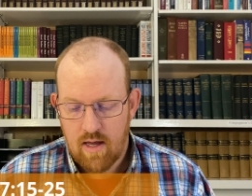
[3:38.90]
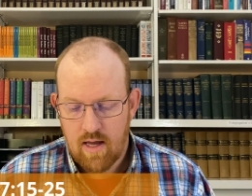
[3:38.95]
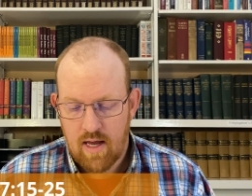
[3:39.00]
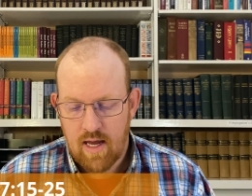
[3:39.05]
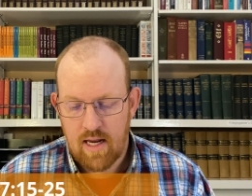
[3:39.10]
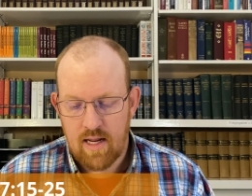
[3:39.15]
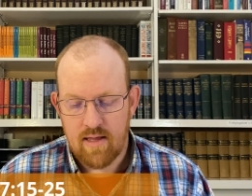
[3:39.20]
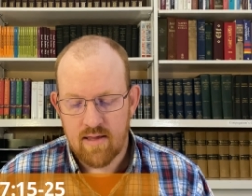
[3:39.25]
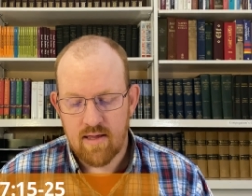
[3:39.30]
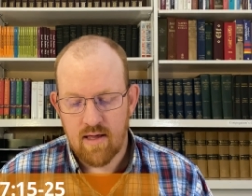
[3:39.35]

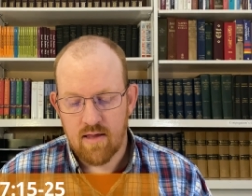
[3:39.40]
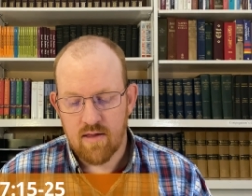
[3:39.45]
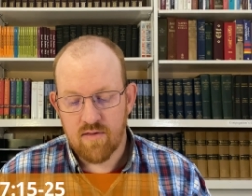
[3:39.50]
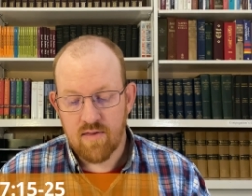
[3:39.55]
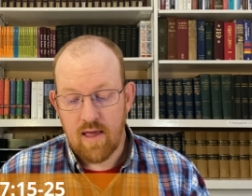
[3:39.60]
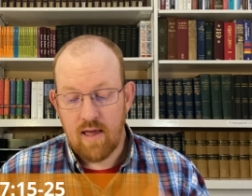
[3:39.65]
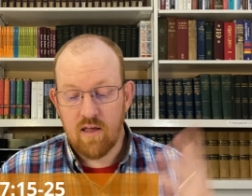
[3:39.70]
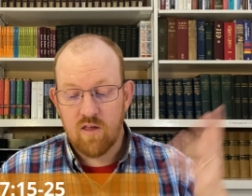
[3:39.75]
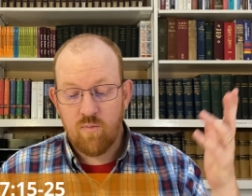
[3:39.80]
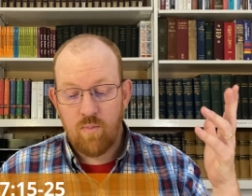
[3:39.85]
And he says,
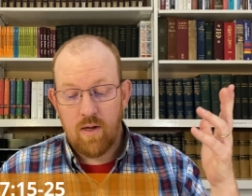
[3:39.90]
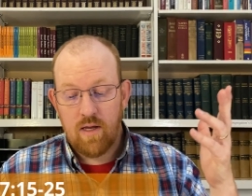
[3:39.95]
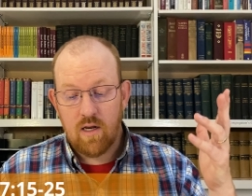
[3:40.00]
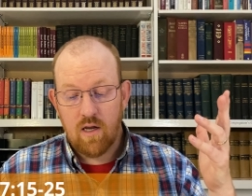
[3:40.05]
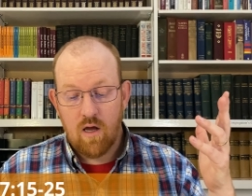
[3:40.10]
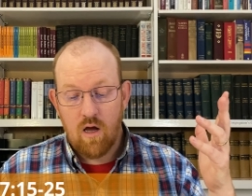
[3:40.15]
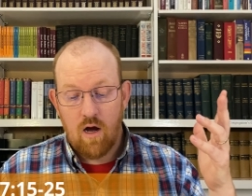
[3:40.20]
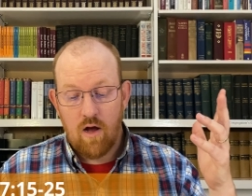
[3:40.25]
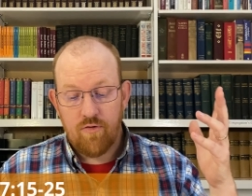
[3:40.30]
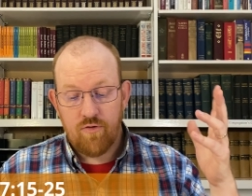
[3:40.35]
Thanks be to
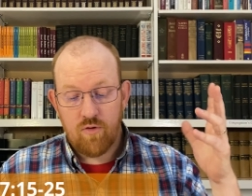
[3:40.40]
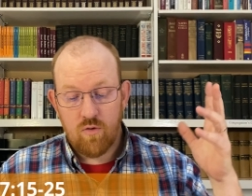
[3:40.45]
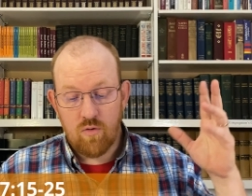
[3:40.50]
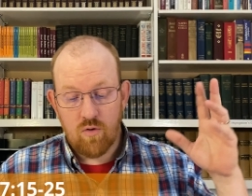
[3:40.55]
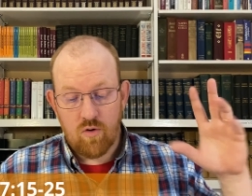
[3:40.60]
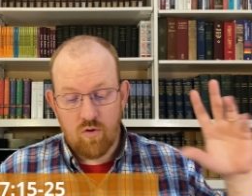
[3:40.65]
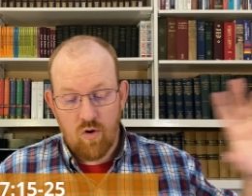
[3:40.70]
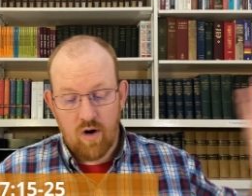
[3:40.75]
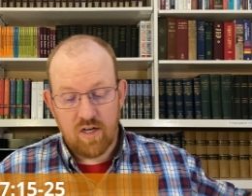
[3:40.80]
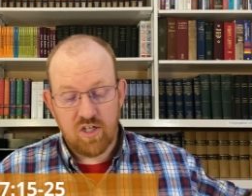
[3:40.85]
God through
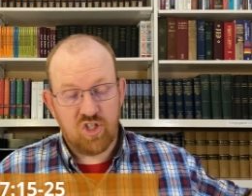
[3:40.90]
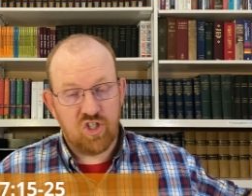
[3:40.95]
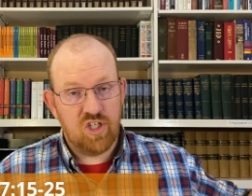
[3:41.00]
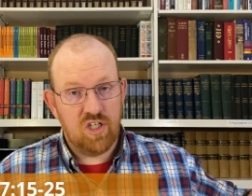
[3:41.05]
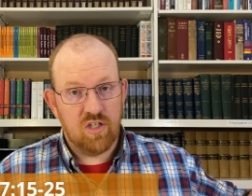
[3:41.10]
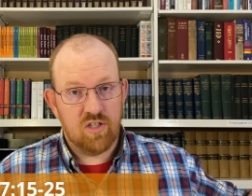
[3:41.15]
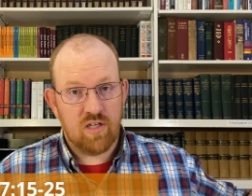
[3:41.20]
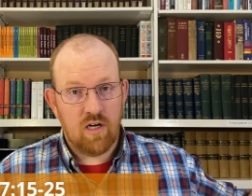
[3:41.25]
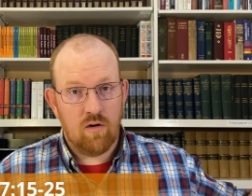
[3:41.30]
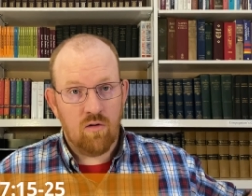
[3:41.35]
Christ
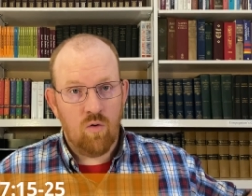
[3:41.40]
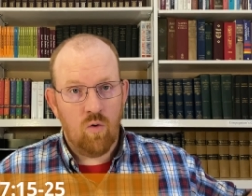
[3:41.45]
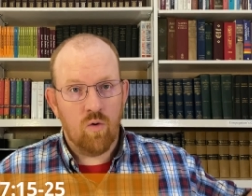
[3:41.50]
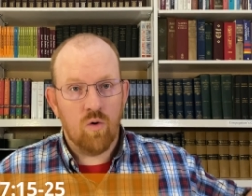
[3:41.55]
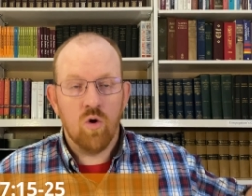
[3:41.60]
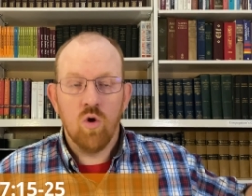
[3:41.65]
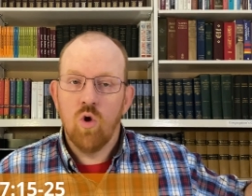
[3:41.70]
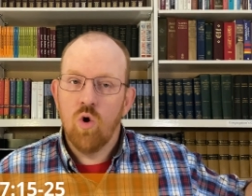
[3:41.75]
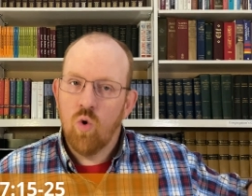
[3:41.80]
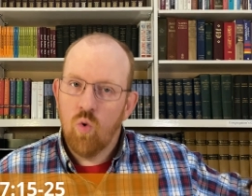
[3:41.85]
Jesus our
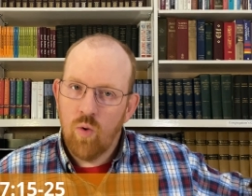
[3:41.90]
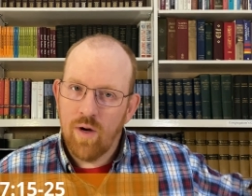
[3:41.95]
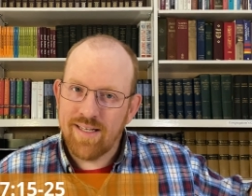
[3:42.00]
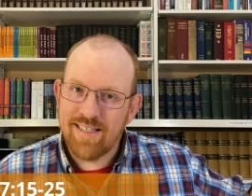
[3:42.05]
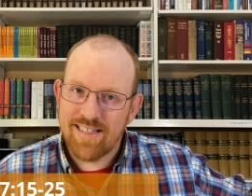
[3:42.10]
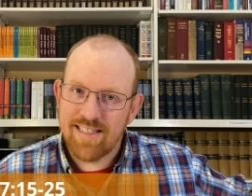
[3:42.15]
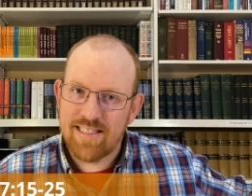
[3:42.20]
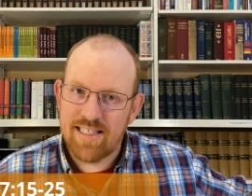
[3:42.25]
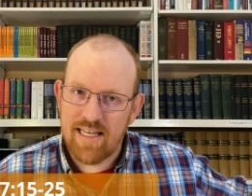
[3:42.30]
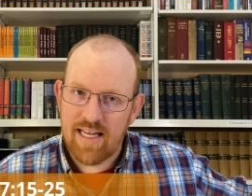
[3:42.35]
Lord,
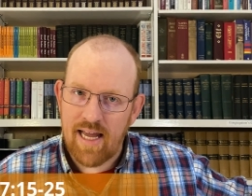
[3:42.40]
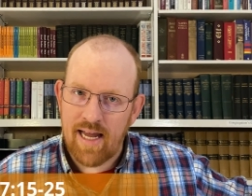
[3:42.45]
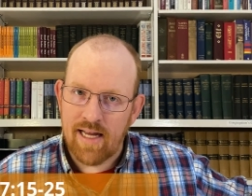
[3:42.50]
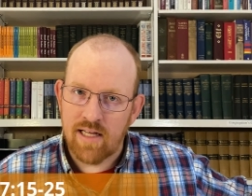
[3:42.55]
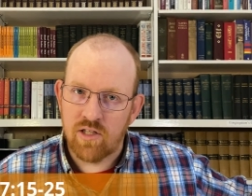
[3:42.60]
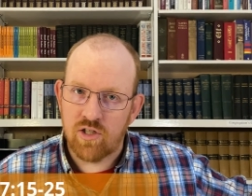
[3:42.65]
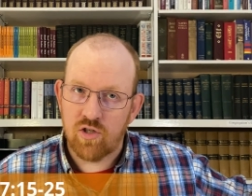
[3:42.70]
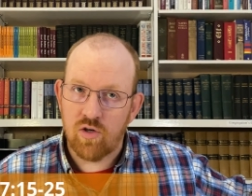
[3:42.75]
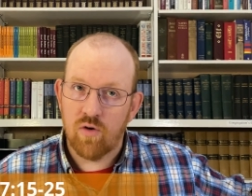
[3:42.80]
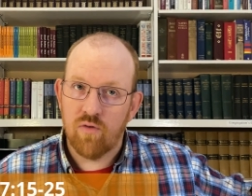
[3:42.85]
which is the
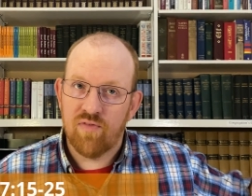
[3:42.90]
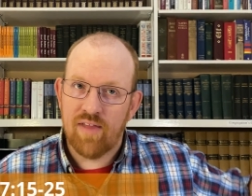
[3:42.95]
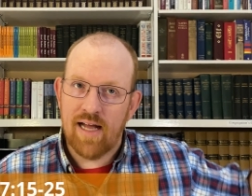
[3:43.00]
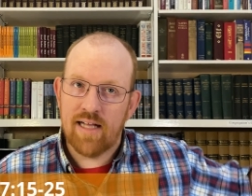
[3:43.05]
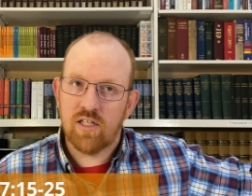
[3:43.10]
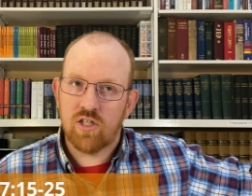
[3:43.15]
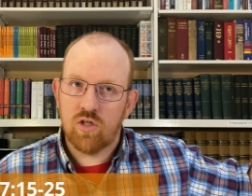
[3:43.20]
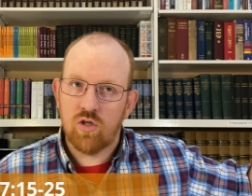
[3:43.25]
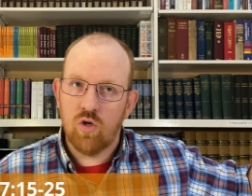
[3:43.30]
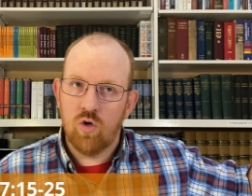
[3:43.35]
answer.
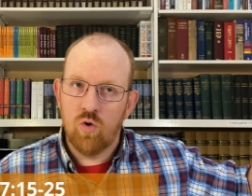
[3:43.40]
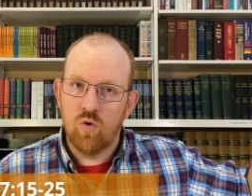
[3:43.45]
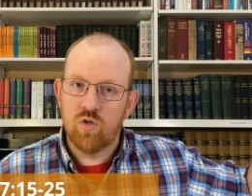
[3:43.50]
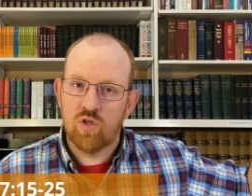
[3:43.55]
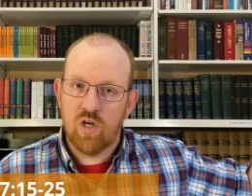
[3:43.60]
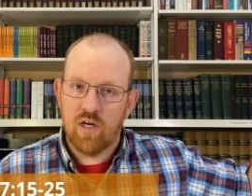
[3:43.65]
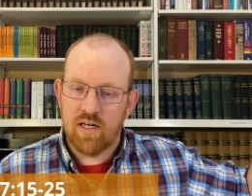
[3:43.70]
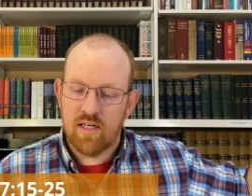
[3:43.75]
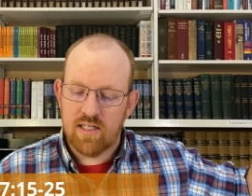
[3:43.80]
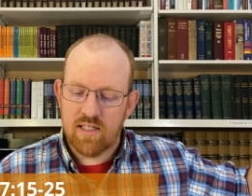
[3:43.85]
That's who's
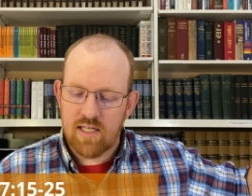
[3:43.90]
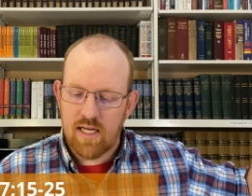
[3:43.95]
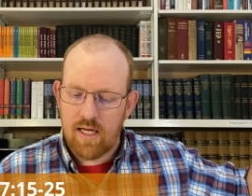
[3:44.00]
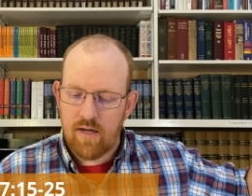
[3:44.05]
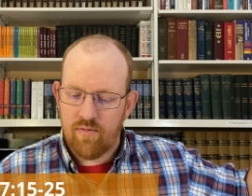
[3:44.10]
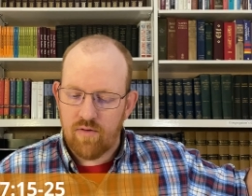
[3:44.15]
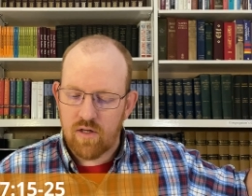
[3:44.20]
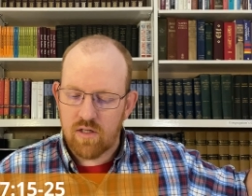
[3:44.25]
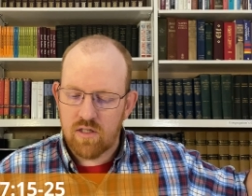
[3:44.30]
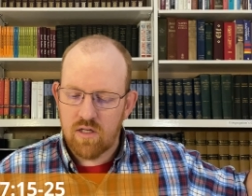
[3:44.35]
going to
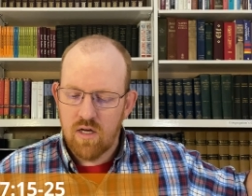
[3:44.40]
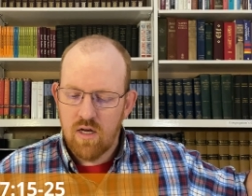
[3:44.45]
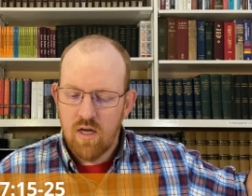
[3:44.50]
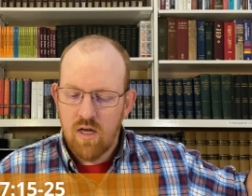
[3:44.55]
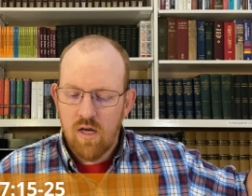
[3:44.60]
save us.